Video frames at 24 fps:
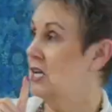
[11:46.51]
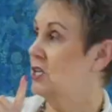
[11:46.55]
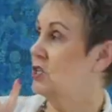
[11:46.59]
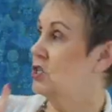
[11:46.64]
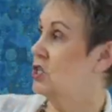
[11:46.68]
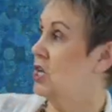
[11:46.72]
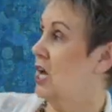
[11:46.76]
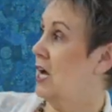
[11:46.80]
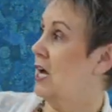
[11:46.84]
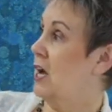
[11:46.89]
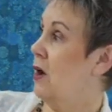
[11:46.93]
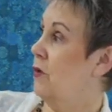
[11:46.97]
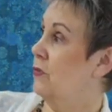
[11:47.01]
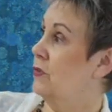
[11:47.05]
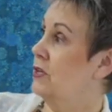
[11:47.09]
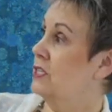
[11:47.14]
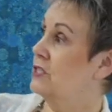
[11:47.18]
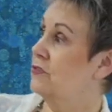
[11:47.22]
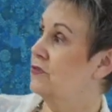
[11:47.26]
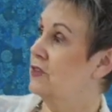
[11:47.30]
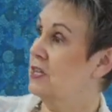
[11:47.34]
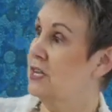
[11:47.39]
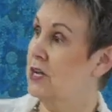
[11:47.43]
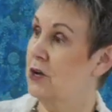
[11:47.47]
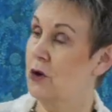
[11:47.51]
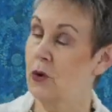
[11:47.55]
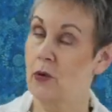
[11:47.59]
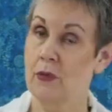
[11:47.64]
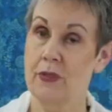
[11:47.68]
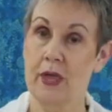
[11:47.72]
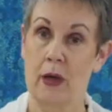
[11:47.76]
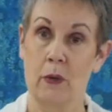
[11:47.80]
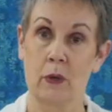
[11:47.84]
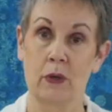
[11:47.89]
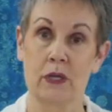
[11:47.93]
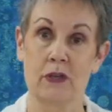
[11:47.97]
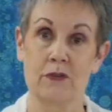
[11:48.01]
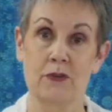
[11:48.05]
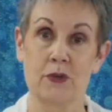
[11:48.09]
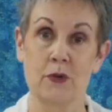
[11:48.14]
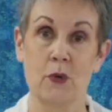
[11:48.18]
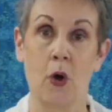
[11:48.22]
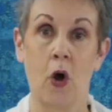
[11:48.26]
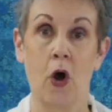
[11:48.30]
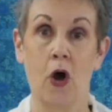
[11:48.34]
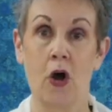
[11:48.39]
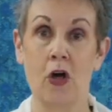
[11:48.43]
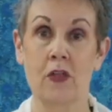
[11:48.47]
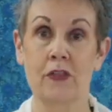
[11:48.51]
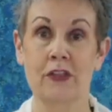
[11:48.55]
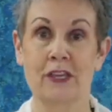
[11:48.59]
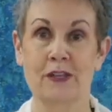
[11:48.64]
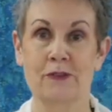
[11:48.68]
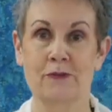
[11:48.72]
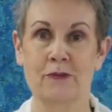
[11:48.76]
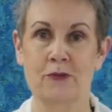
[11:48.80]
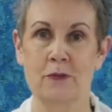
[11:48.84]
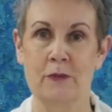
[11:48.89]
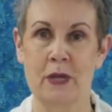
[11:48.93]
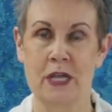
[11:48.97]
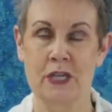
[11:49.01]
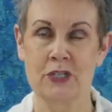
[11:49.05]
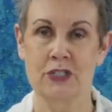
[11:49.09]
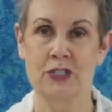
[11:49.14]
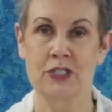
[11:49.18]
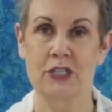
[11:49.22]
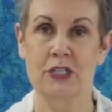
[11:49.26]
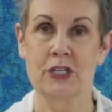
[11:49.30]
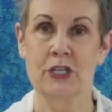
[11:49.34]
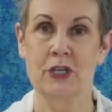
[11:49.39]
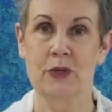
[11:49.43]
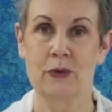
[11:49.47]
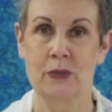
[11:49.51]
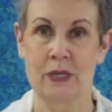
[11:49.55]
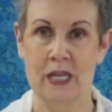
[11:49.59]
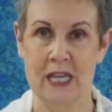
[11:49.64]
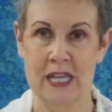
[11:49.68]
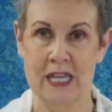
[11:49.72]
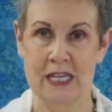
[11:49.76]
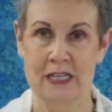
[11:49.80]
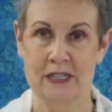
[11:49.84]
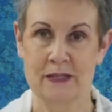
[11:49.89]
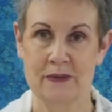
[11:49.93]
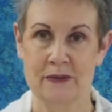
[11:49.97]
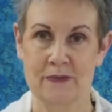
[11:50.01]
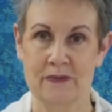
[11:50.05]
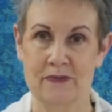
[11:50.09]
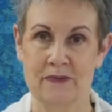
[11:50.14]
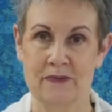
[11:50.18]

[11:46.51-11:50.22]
Check out this video that will give you all the information you need.